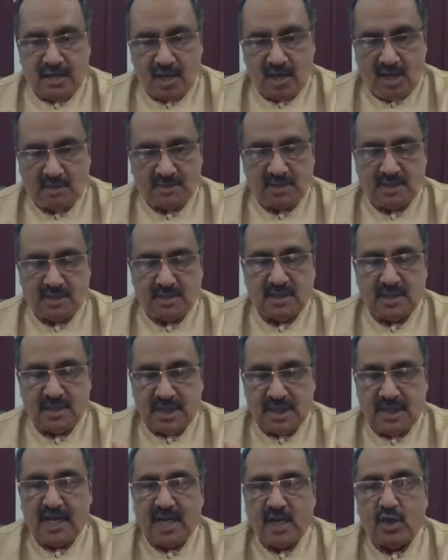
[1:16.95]
norms,
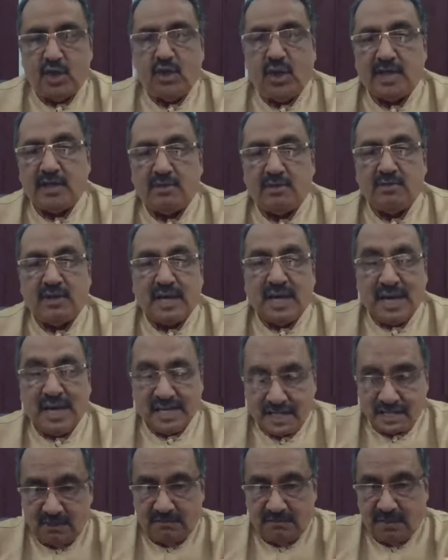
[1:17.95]
then you have to
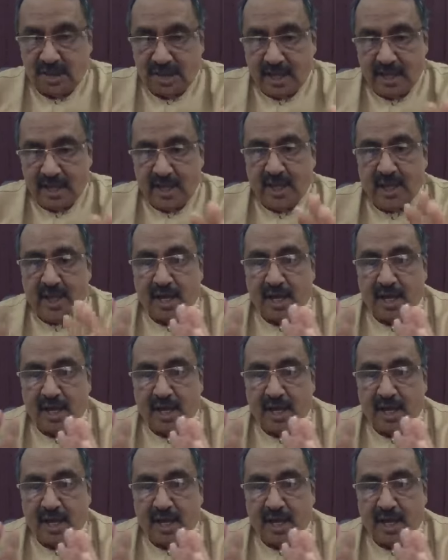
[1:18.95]
classify.